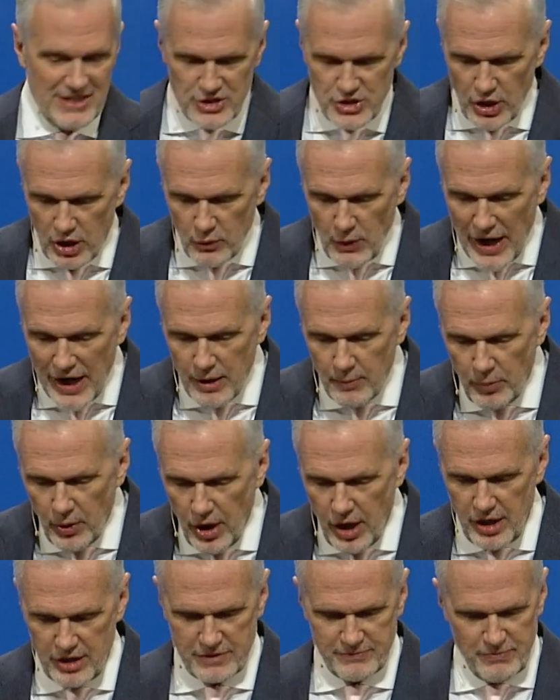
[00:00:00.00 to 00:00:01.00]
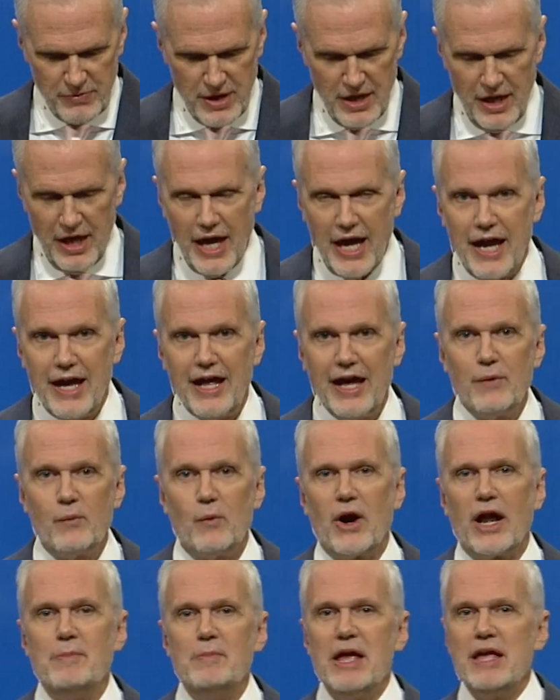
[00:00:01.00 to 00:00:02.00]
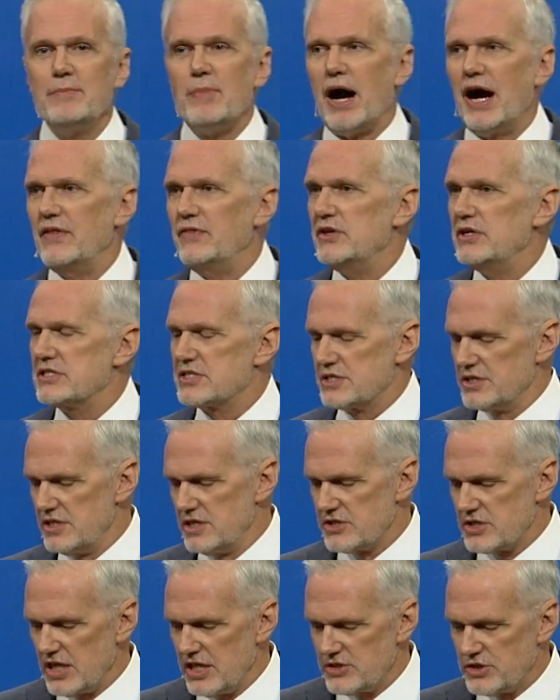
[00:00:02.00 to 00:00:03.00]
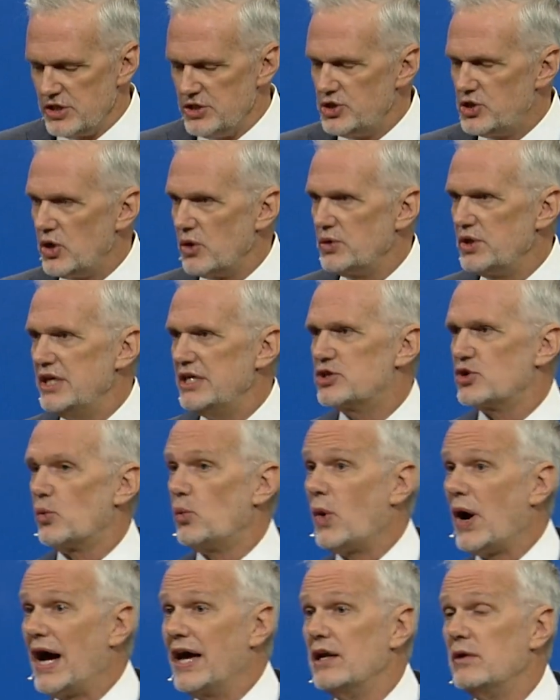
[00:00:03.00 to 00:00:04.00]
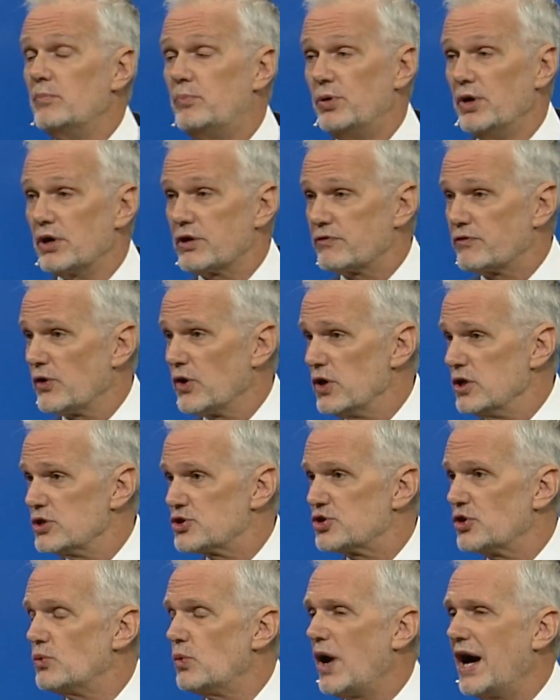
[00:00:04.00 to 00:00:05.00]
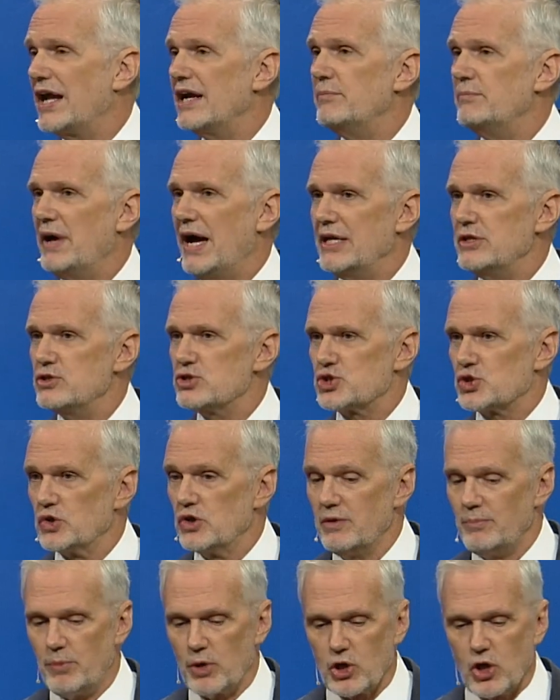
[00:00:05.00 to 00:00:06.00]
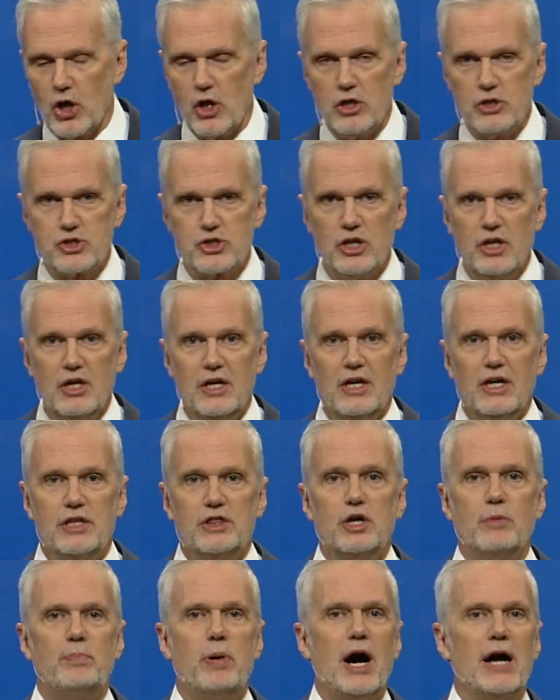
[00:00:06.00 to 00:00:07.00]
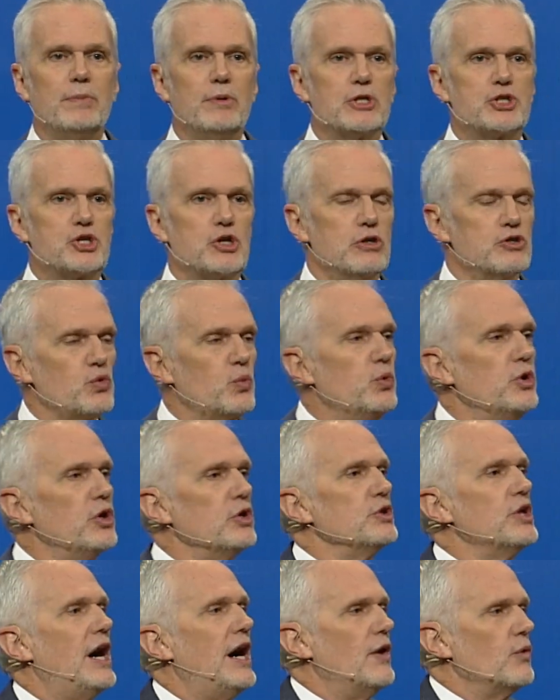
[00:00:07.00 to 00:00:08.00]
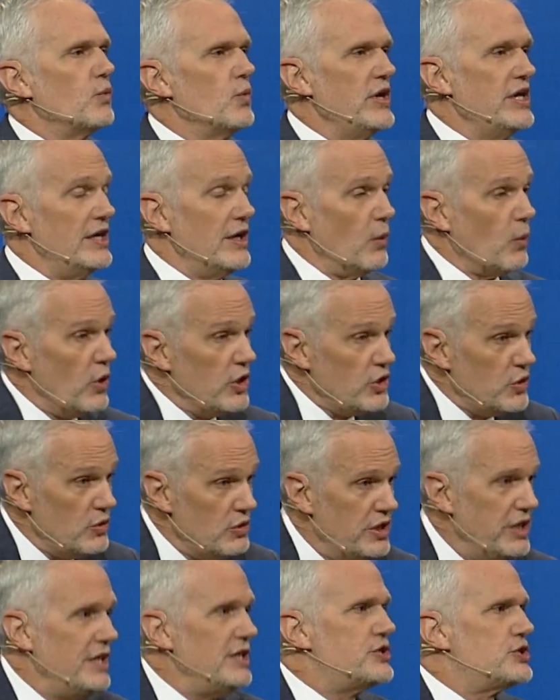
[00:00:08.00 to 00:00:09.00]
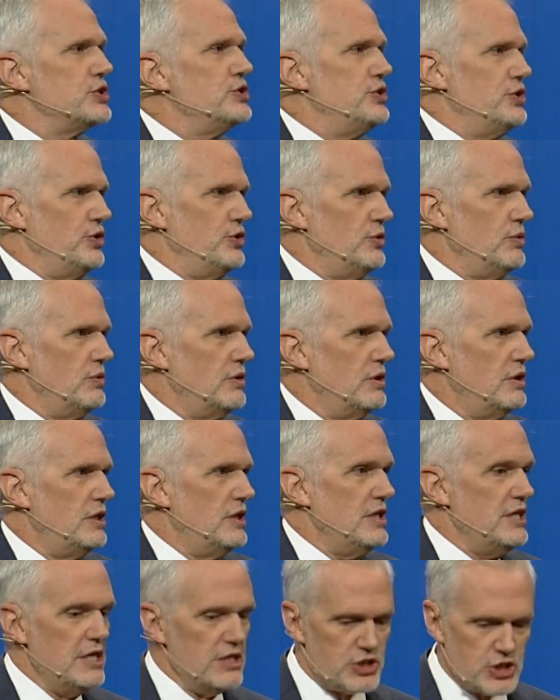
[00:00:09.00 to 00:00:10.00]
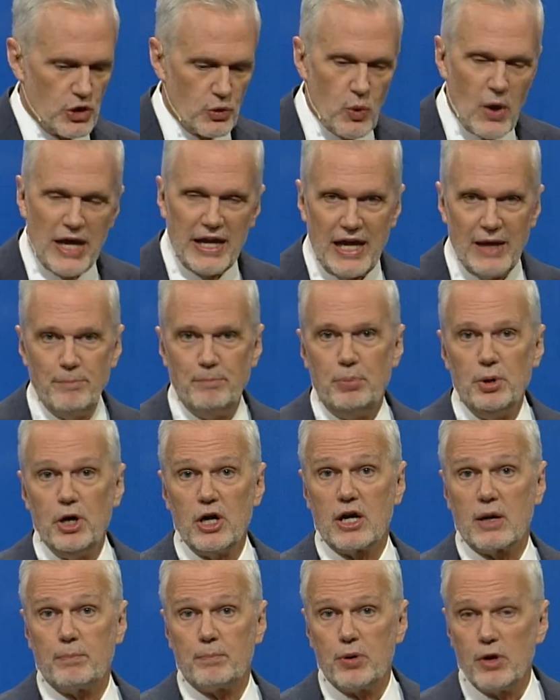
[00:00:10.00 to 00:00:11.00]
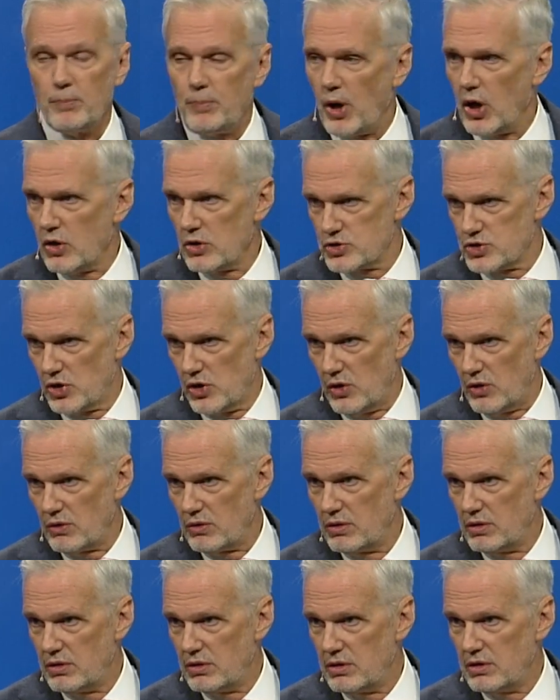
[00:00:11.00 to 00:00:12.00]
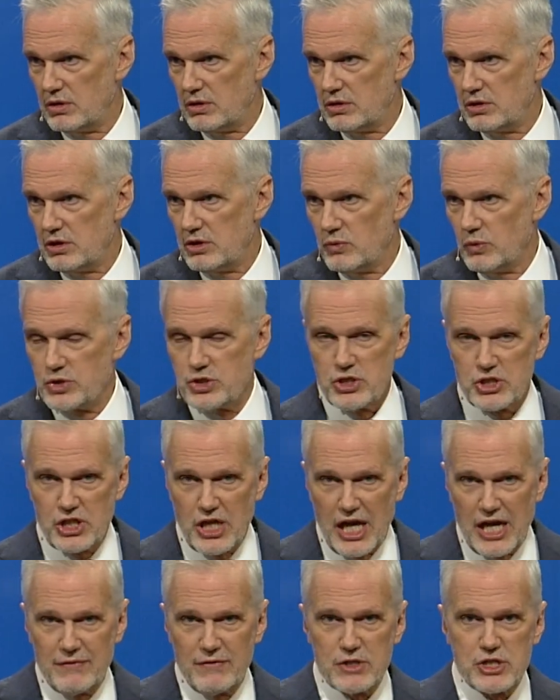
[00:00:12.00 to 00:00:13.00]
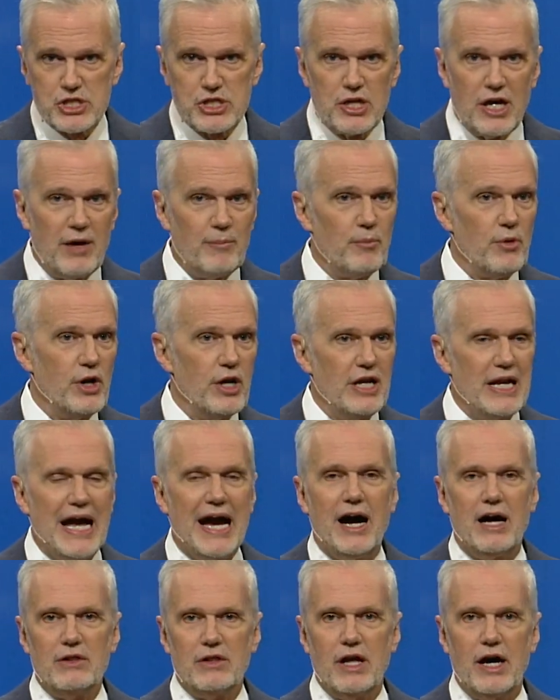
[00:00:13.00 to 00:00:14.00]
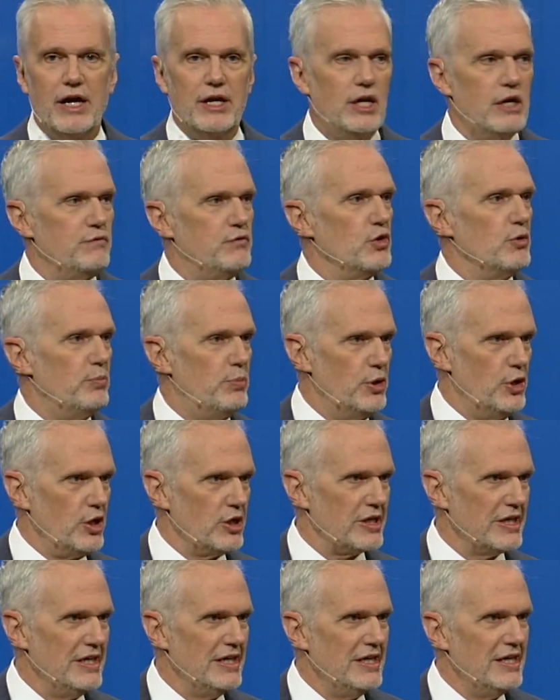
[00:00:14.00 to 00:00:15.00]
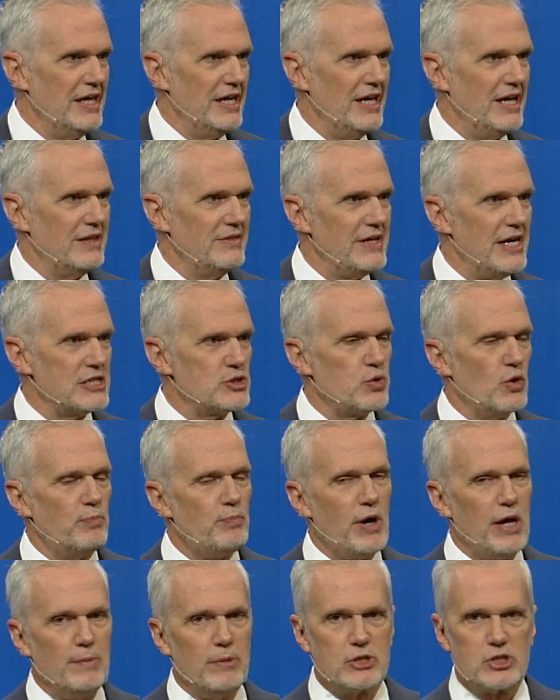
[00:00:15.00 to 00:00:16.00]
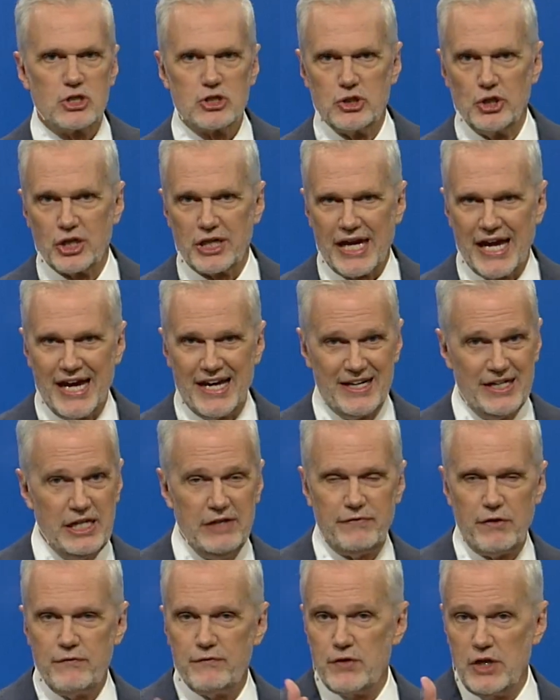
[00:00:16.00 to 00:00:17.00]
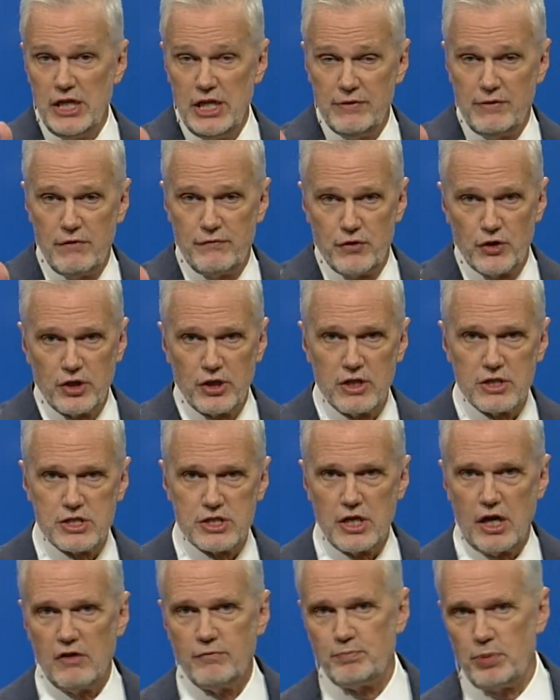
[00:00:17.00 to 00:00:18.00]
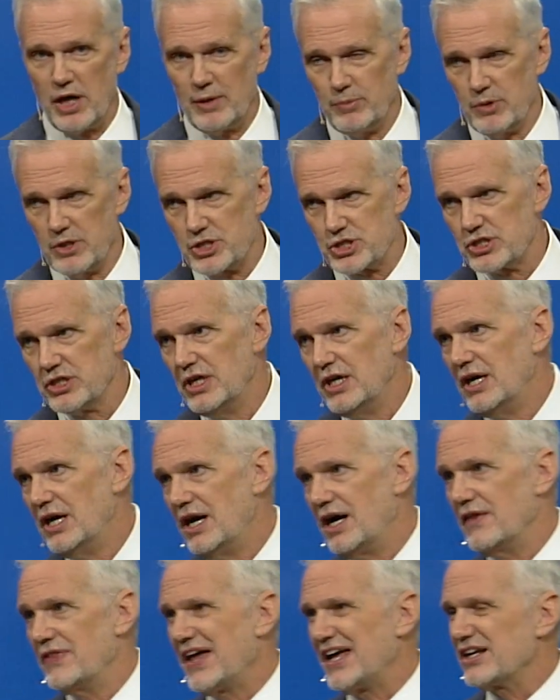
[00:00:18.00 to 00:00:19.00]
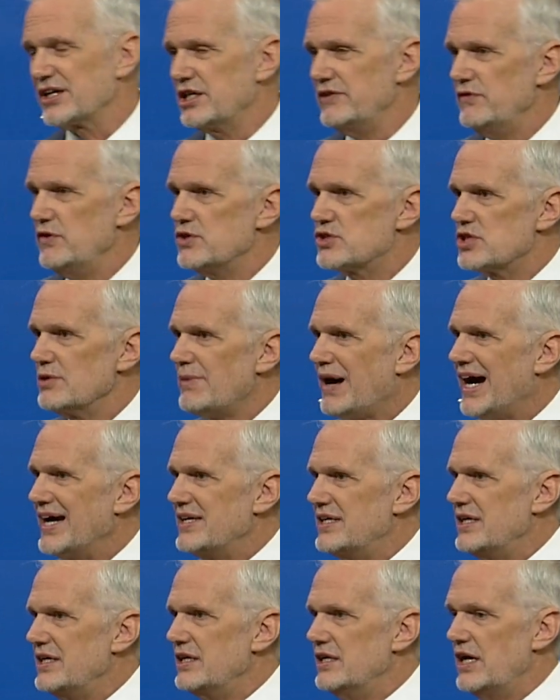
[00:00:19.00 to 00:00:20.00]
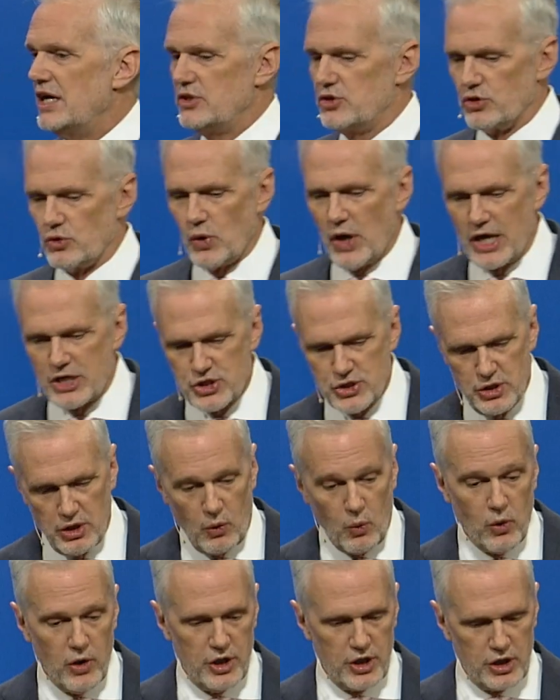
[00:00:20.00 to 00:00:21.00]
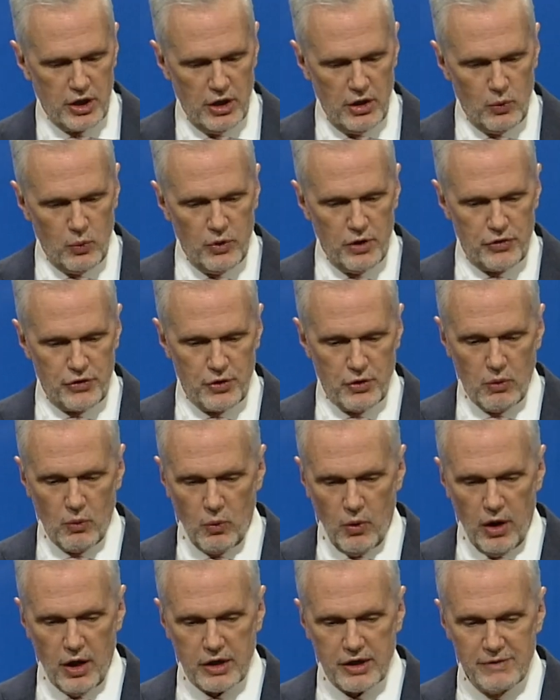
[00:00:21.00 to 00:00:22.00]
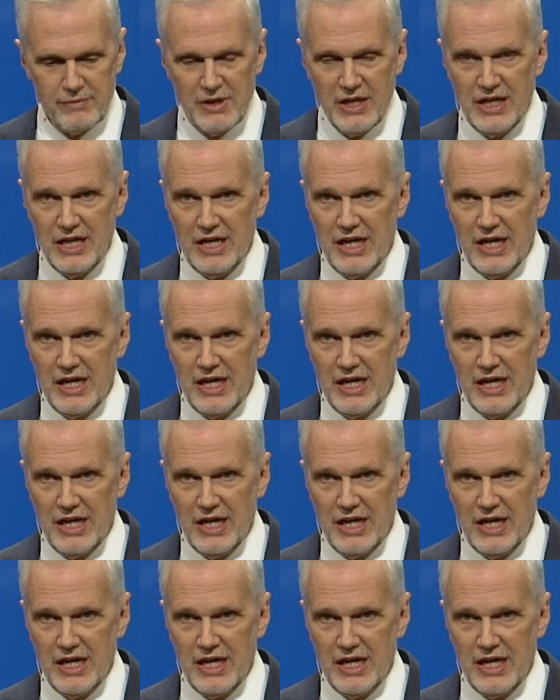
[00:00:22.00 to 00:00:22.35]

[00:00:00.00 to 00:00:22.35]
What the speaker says: Don't write a book." And what I mean by this is that you don't need to write a book first or write a manuscript because the publishers will not read it. What you need to do is to write a book proposal, which is kind of a summary, an outline of your book, and that's what publishers look at. And even if you're going to self-publish, that'll give you some idea and direction on where to go with your work.